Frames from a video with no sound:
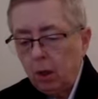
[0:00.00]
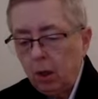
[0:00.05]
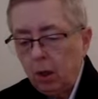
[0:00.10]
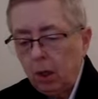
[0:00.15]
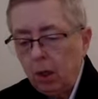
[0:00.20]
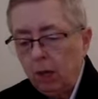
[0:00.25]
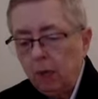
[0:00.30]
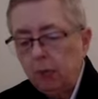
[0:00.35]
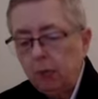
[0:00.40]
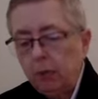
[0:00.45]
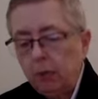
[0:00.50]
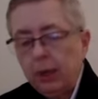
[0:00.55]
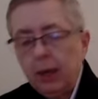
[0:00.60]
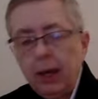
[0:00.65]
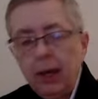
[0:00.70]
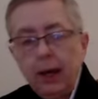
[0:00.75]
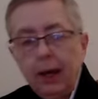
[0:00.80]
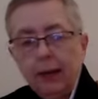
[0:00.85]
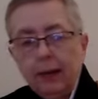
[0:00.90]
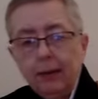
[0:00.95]
If we
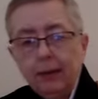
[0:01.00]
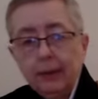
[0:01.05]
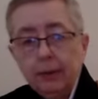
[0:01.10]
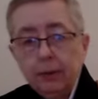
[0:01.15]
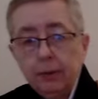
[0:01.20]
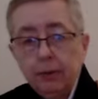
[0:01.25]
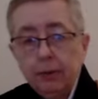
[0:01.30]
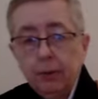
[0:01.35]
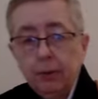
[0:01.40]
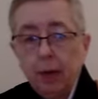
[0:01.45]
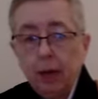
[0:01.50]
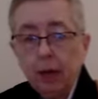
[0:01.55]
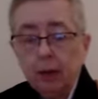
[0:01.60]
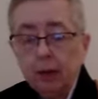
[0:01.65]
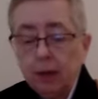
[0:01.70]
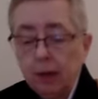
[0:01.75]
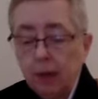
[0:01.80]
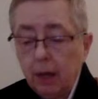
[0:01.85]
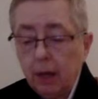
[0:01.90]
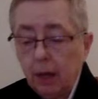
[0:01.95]
add to the
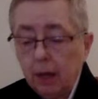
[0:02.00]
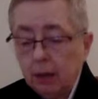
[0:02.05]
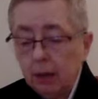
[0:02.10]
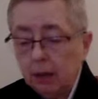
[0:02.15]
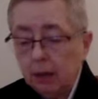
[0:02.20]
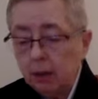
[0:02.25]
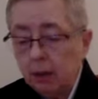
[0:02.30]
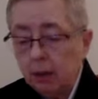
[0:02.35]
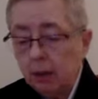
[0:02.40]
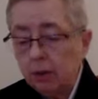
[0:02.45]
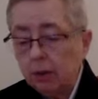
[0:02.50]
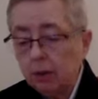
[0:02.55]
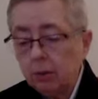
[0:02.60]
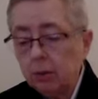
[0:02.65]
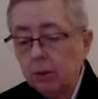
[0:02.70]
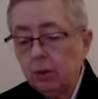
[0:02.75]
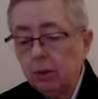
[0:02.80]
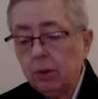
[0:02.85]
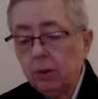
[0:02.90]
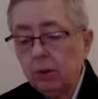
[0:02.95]
fact that
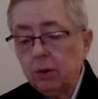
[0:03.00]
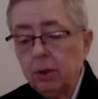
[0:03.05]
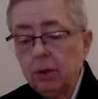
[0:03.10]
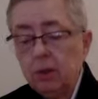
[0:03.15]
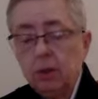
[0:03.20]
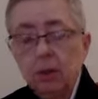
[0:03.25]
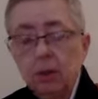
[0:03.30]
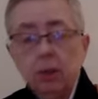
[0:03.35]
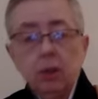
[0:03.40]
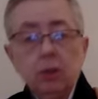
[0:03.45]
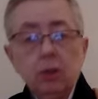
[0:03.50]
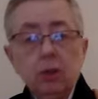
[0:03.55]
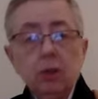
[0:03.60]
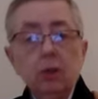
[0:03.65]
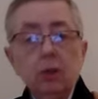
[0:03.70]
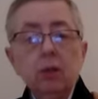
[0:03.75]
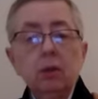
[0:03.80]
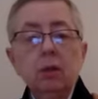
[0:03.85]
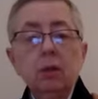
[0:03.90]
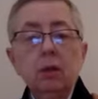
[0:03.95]
suttas and
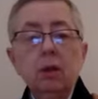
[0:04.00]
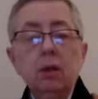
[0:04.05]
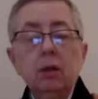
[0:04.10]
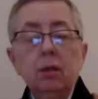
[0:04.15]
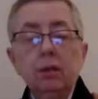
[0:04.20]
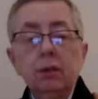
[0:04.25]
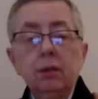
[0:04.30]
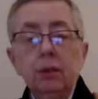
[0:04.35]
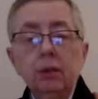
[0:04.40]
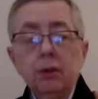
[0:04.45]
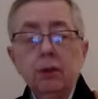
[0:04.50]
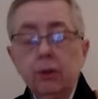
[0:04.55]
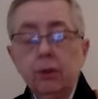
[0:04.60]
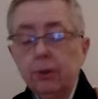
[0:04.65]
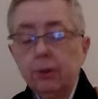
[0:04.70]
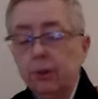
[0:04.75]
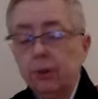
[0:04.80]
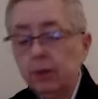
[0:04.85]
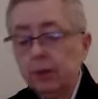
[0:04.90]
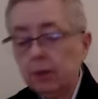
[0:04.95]
teachings often
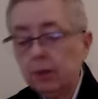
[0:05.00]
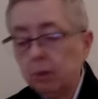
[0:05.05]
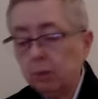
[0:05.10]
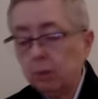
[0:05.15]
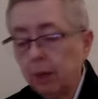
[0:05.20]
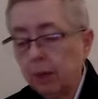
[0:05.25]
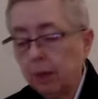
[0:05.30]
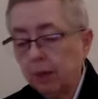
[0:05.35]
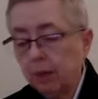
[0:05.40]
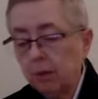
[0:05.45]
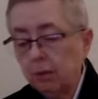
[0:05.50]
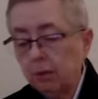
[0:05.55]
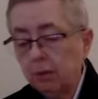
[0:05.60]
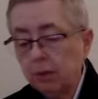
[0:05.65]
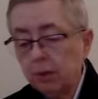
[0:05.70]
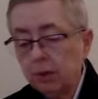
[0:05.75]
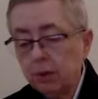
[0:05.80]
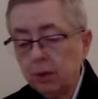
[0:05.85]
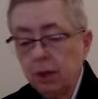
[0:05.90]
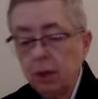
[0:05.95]
turn us around,
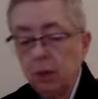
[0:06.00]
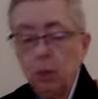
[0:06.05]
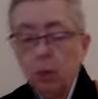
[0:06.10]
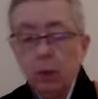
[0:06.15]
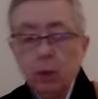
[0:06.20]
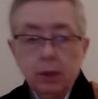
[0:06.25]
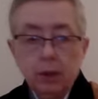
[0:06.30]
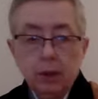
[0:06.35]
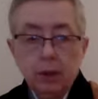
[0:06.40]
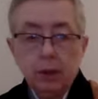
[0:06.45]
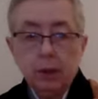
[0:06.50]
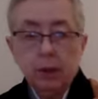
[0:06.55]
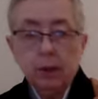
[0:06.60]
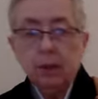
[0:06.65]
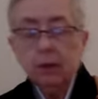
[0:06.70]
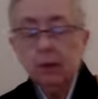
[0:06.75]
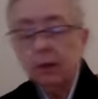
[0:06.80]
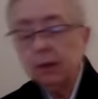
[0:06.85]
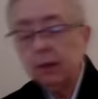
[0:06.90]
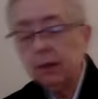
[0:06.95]
saying one thing,
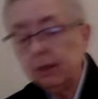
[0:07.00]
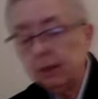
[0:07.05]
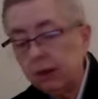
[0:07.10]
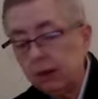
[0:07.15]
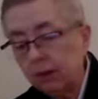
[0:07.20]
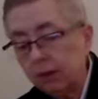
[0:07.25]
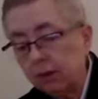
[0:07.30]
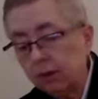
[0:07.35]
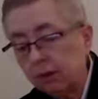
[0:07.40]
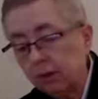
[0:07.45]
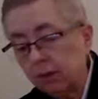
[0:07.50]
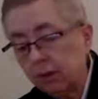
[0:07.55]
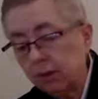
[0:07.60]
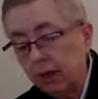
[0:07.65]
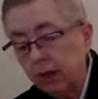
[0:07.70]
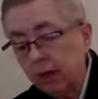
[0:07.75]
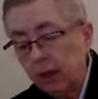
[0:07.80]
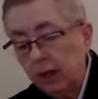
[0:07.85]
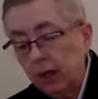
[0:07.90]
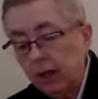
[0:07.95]
then another,
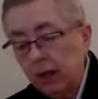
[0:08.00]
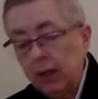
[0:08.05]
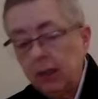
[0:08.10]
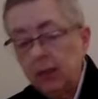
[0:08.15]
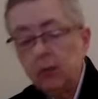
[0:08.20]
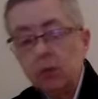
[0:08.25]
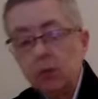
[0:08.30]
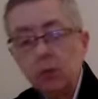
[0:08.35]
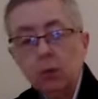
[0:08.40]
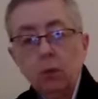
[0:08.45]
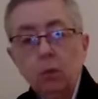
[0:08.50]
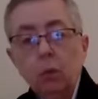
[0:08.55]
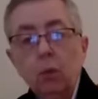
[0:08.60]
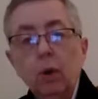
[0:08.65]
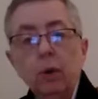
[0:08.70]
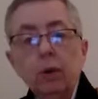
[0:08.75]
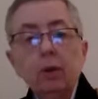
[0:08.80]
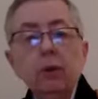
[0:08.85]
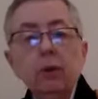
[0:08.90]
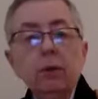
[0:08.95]
it's no
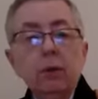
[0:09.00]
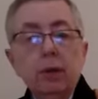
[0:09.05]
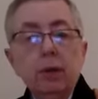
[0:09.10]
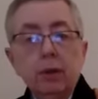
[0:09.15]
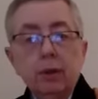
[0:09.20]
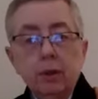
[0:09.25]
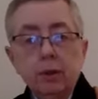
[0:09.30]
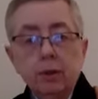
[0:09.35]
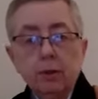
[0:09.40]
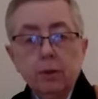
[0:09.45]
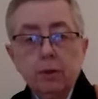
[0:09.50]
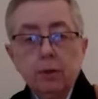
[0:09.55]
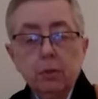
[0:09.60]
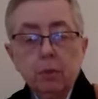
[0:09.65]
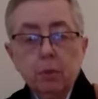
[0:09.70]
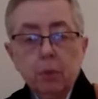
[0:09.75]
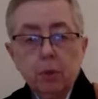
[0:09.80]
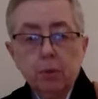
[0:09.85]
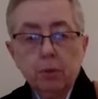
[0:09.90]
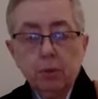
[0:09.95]
wonder that there's some
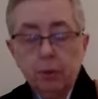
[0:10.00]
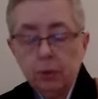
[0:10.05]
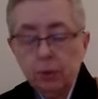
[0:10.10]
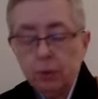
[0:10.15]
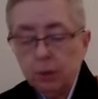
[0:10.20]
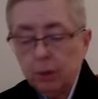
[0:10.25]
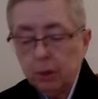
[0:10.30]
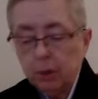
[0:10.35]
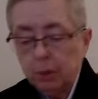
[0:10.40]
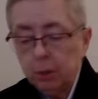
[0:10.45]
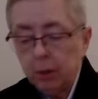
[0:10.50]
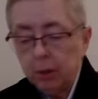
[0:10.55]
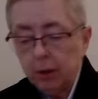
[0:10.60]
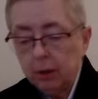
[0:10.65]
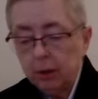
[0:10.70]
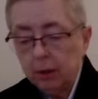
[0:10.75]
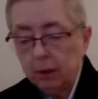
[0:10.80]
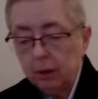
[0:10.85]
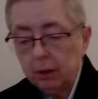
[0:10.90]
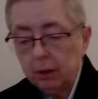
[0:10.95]
confusion about it.